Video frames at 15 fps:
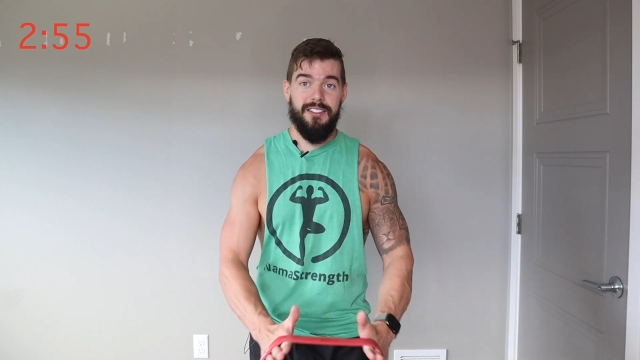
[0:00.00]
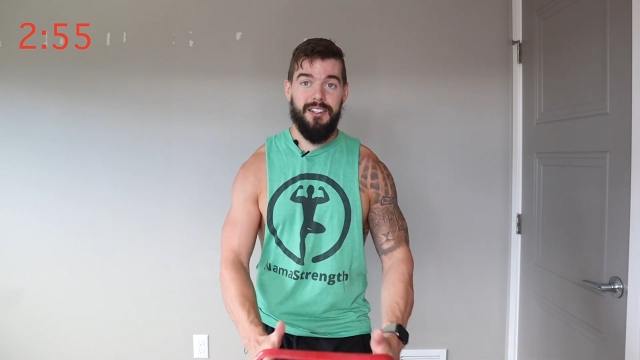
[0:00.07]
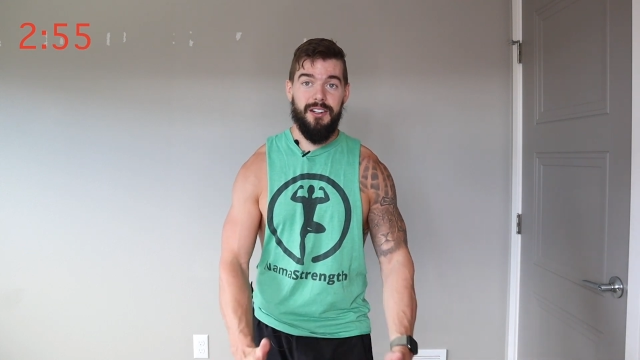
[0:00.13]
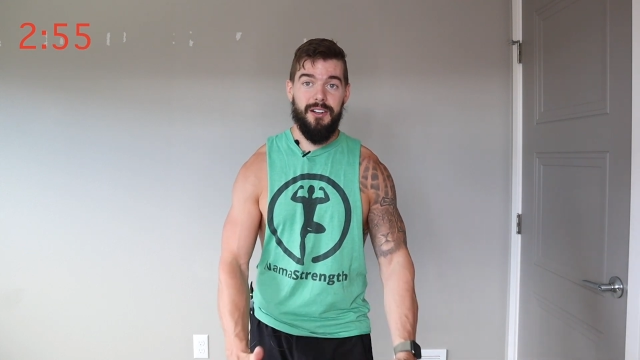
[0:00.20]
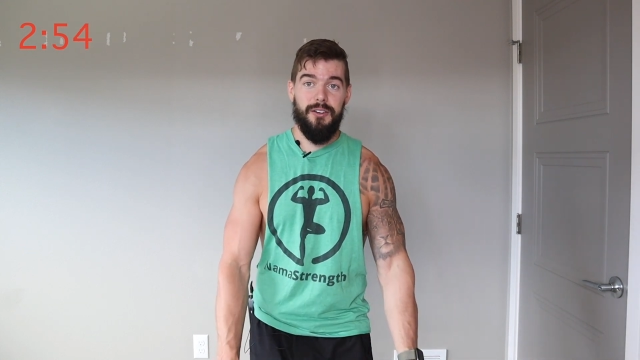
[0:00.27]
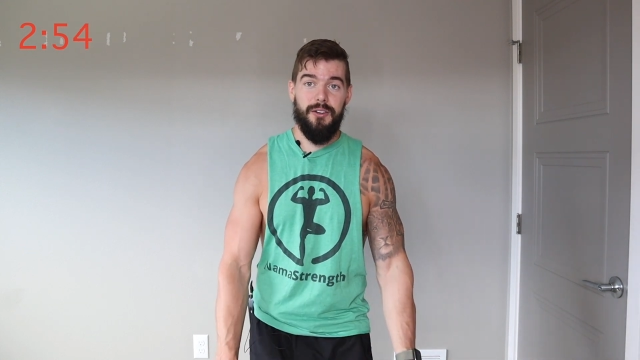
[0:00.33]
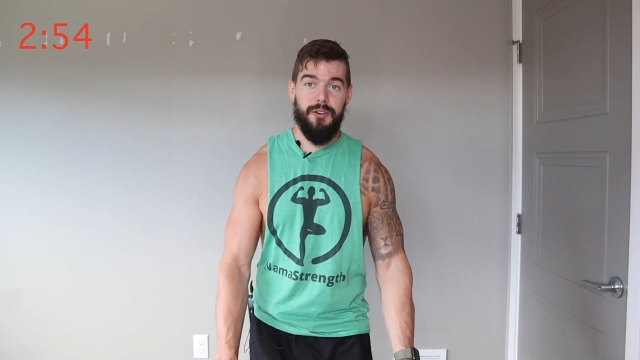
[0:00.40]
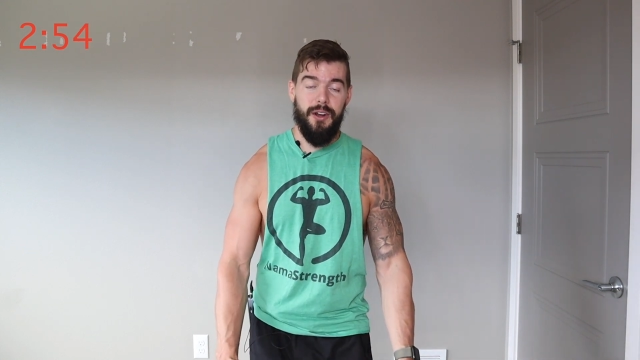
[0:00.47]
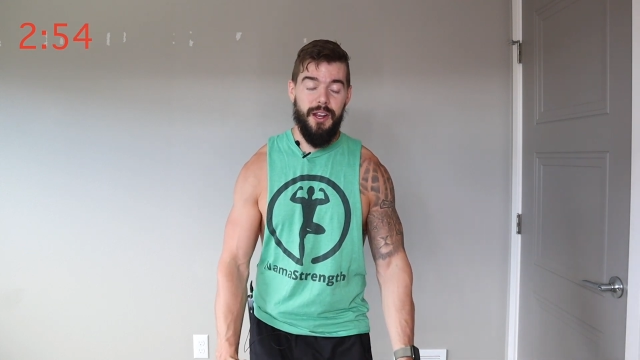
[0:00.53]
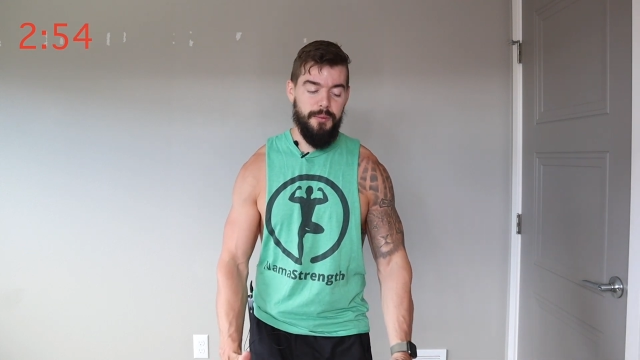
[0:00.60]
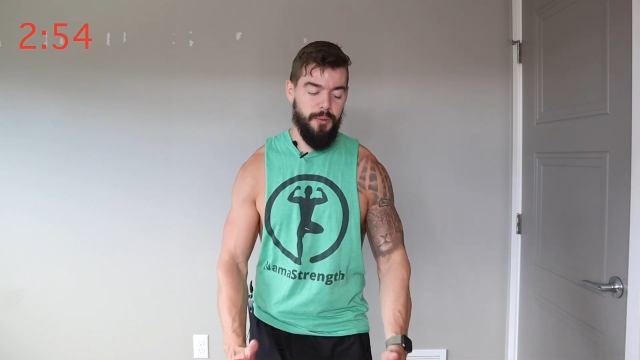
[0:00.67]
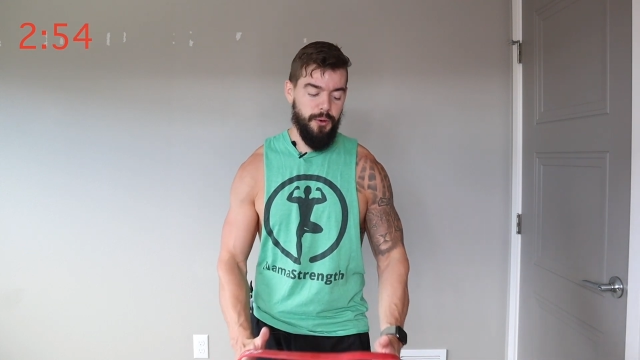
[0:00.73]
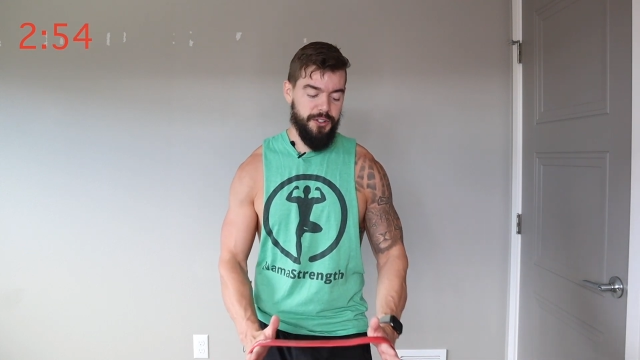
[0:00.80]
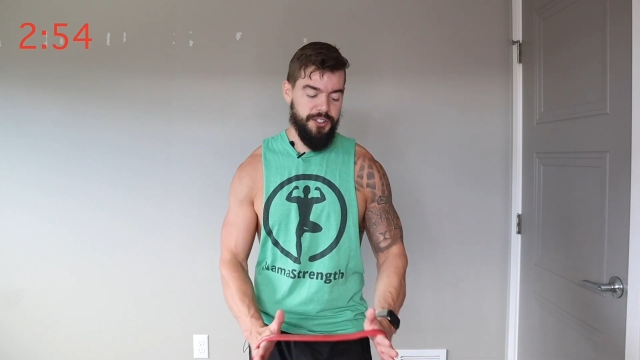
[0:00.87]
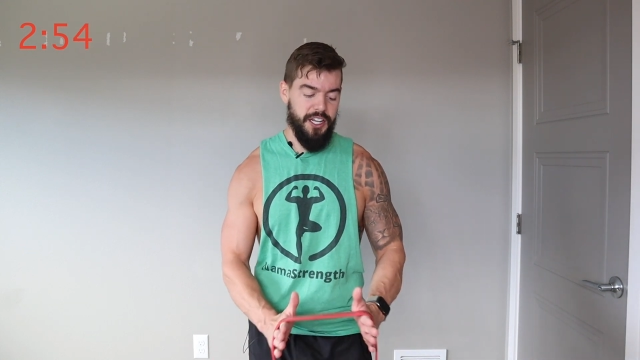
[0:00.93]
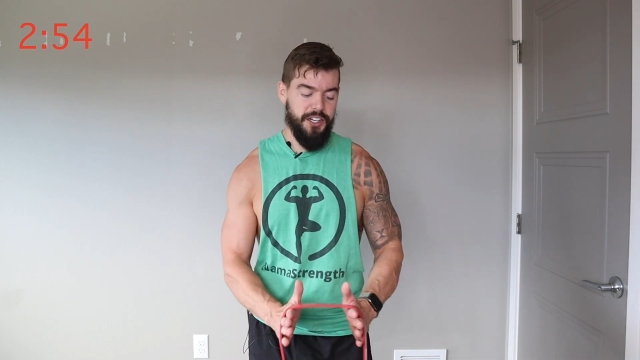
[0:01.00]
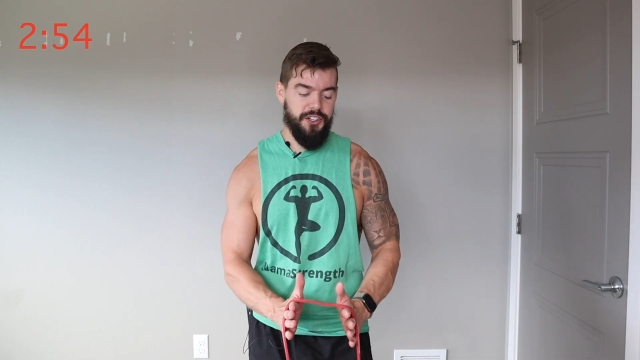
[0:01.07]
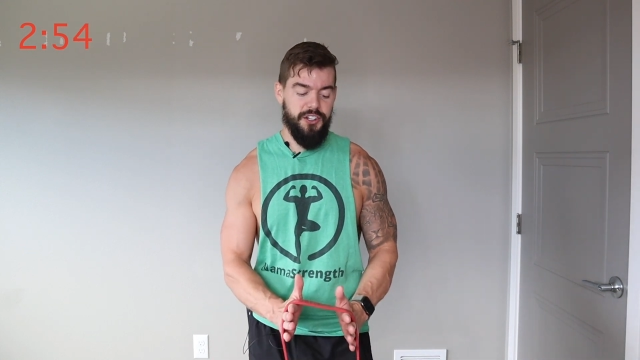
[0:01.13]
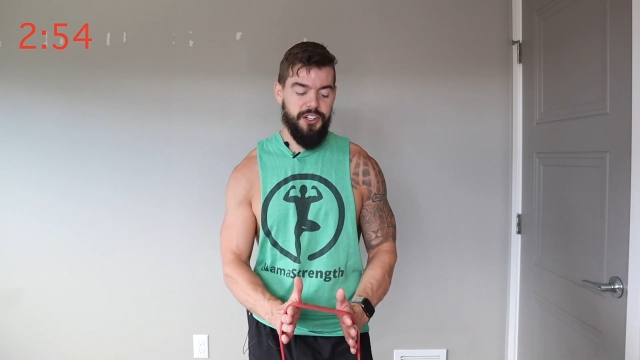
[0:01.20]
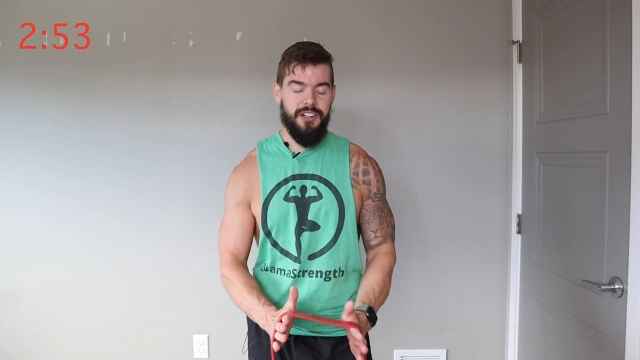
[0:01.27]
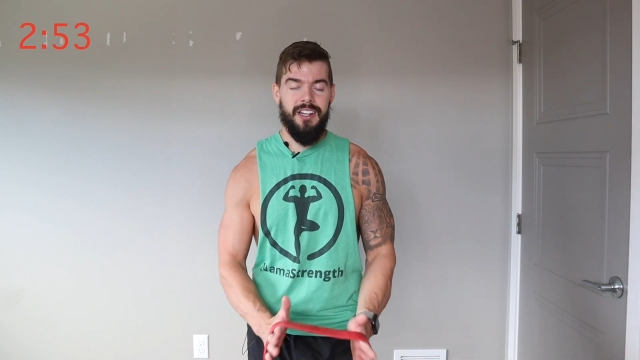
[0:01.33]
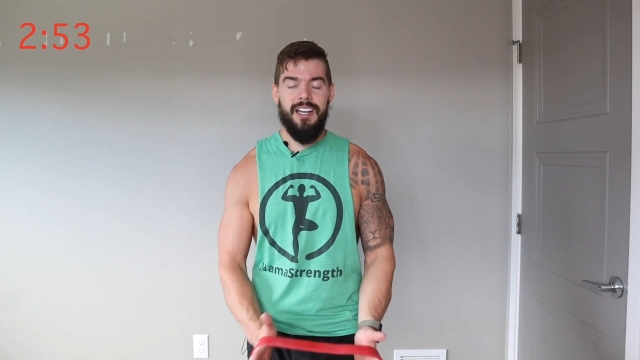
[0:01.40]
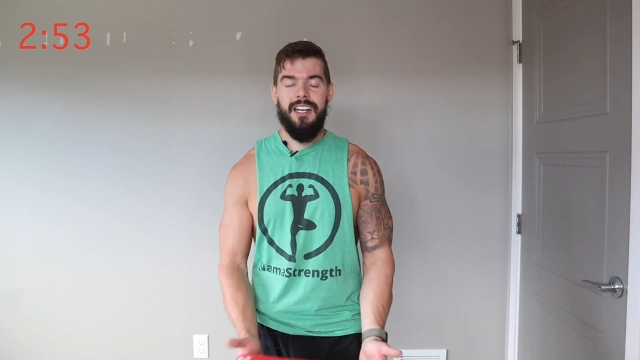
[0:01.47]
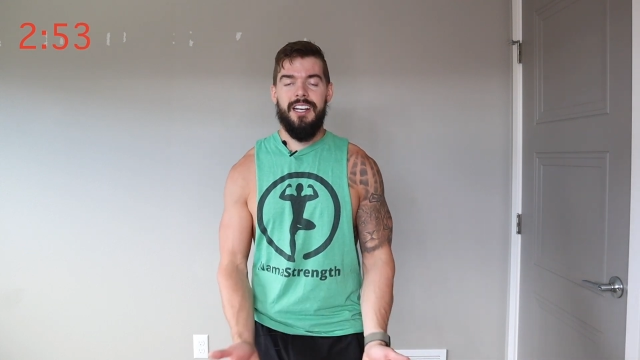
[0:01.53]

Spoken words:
going to create more tension.